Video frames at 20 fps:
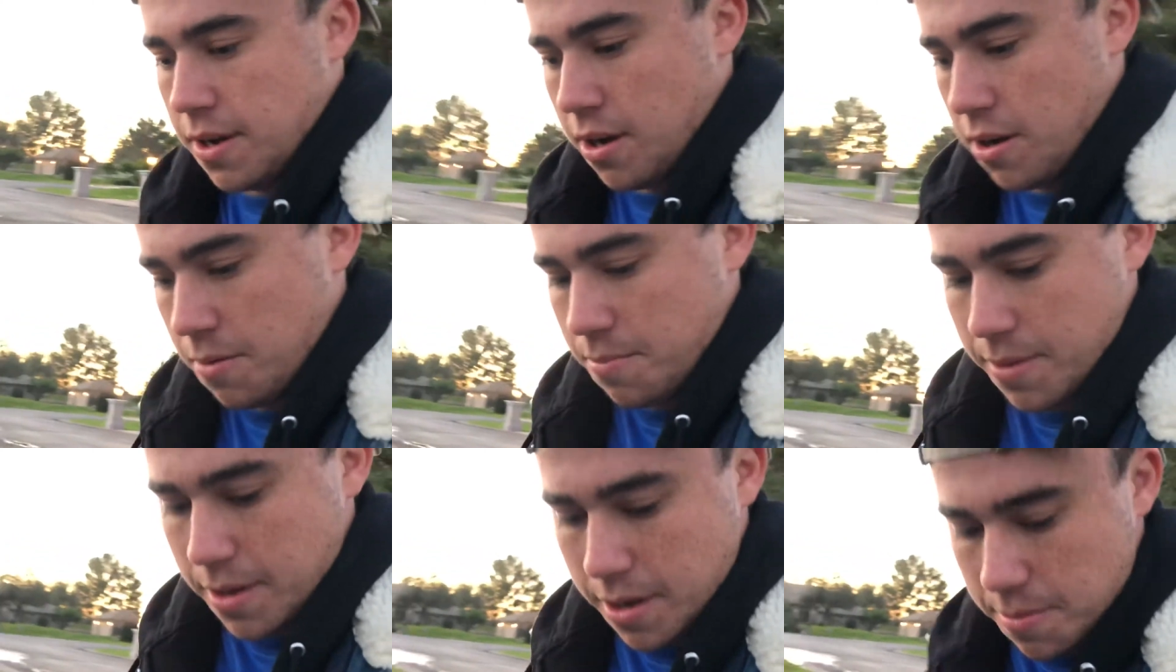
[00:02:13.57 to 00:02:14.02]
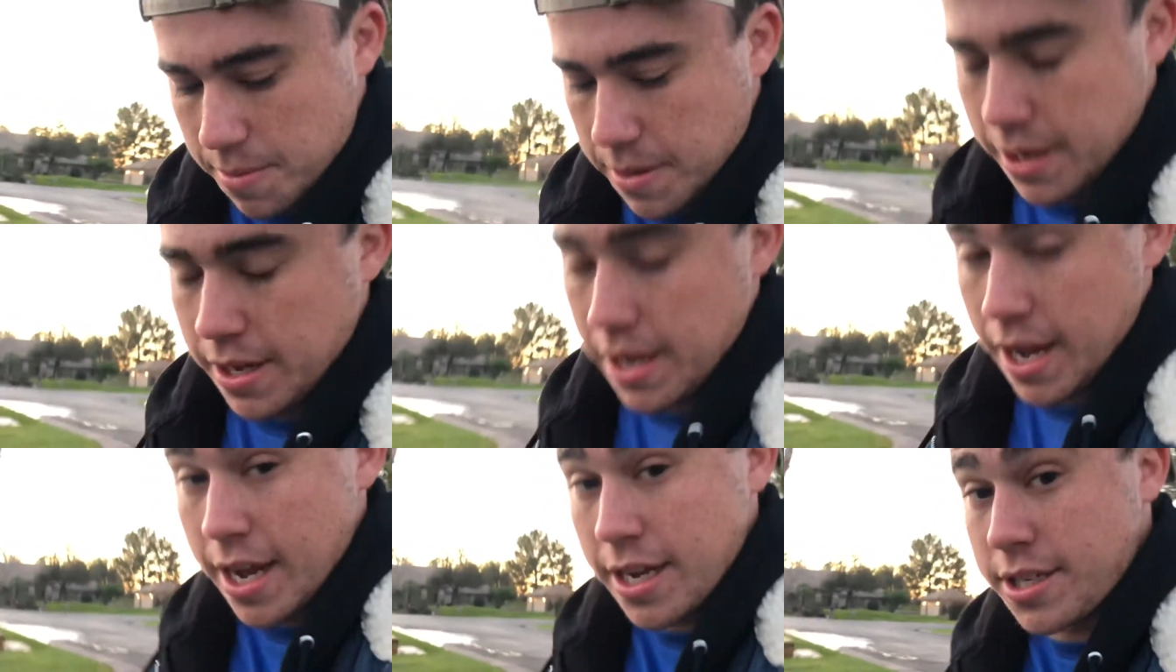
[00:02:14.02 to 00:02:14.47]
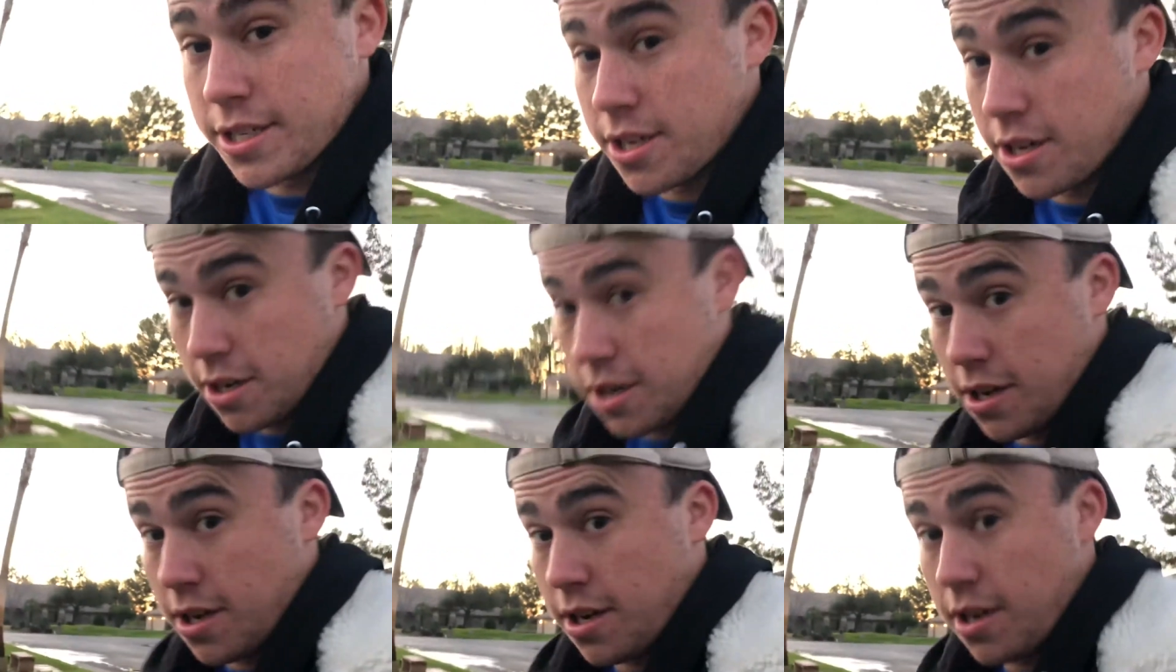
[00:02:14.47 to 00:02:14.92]
I hope that you're being nice
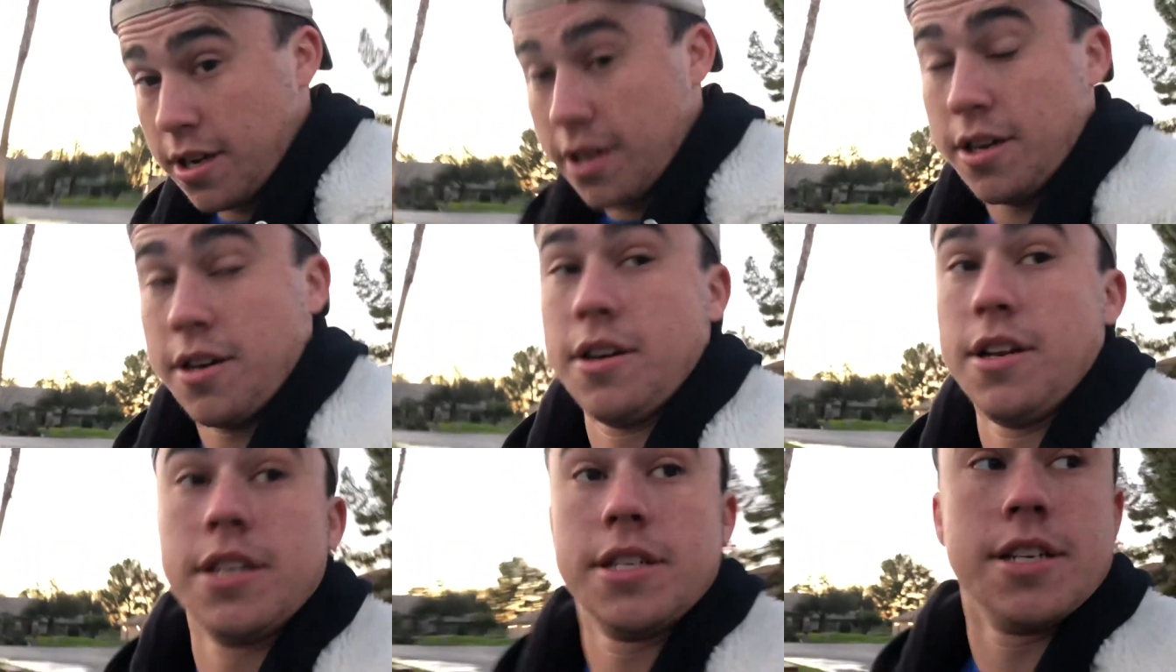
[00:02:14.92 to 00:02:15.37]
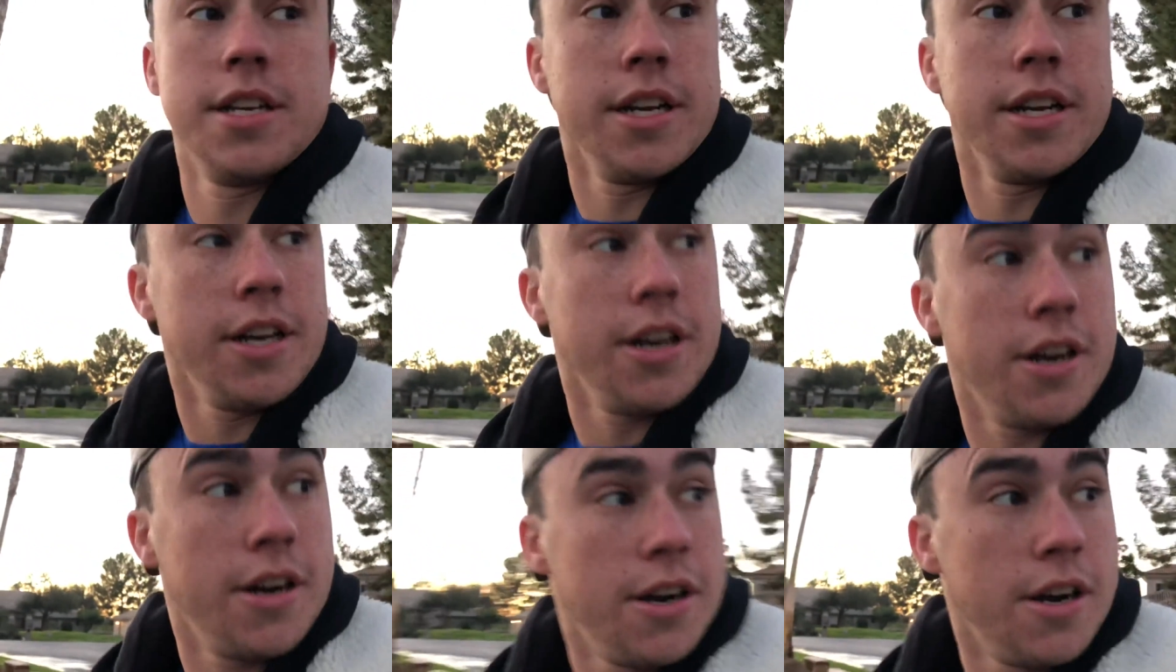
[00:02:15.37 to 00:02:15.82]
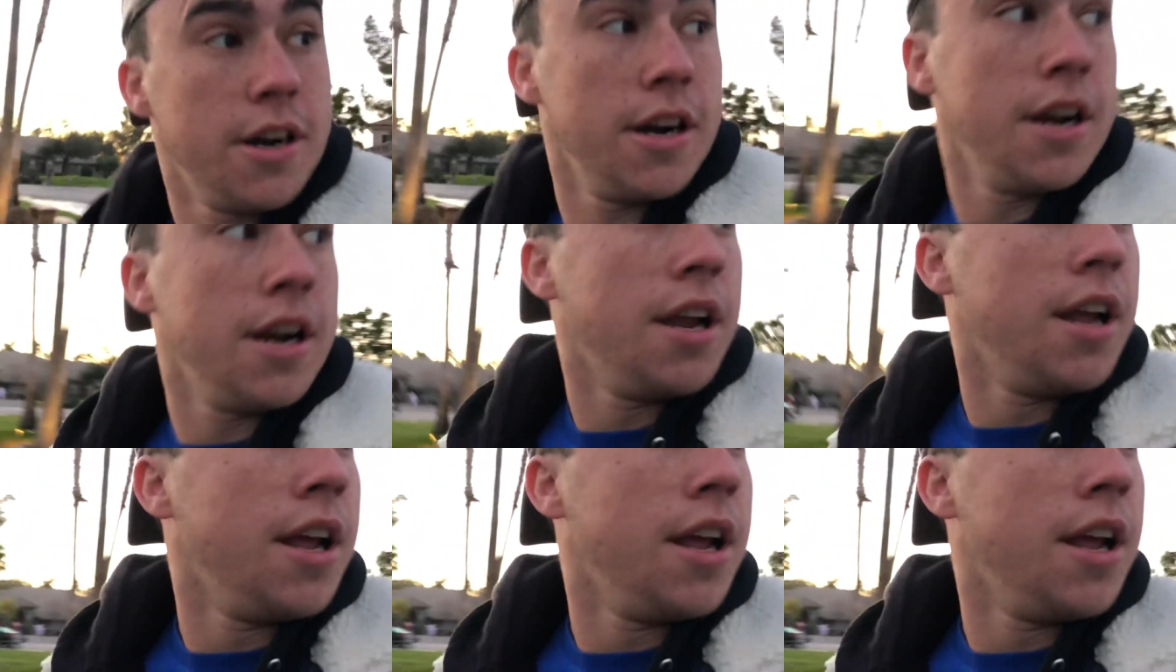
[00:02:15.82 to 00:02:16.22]
to her, and you're listening to her,